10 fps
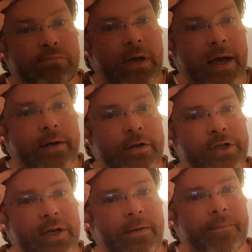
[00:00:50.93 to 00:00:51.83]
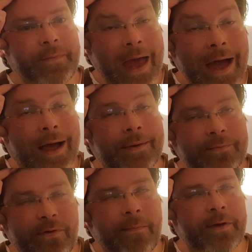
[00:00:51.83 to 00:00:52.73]
Energy? Yeah,
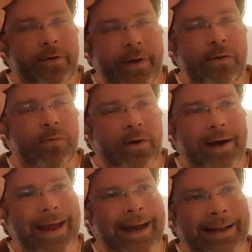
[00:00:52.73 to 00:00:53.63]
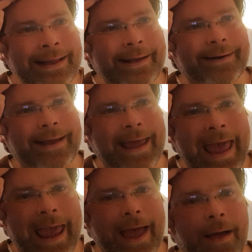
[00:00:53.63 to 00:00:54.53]
from the Greek word
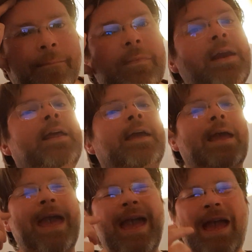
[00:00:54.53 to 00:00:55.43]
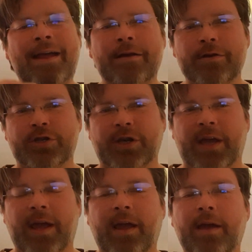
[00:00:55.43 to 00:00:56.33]
energeia, meaning
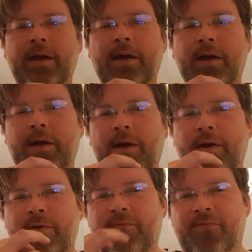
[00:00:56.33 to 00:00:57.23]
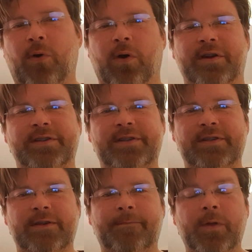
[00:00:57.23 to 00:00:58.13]
energy,
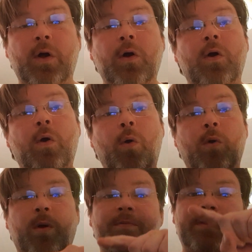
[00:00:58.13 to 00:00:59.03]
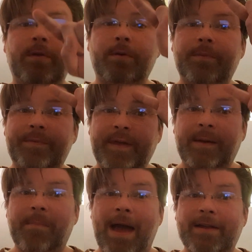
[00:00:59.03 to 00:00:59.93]
force. Or if you
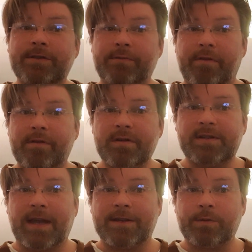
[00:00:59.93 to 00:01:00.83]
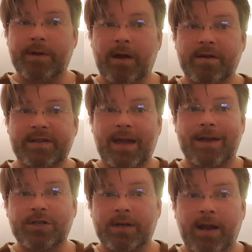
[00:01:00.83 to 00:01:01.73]
think back to the 3rd century, our
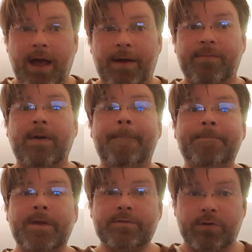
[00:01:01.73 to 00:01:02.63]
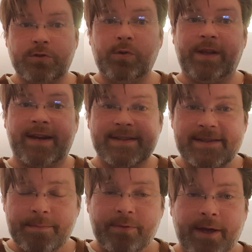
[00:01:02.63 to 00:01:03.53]
discussion of Tertullian and
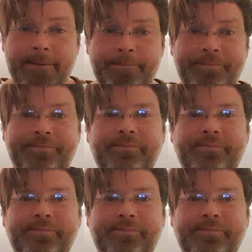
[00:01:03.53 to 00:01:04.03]
Cyprian,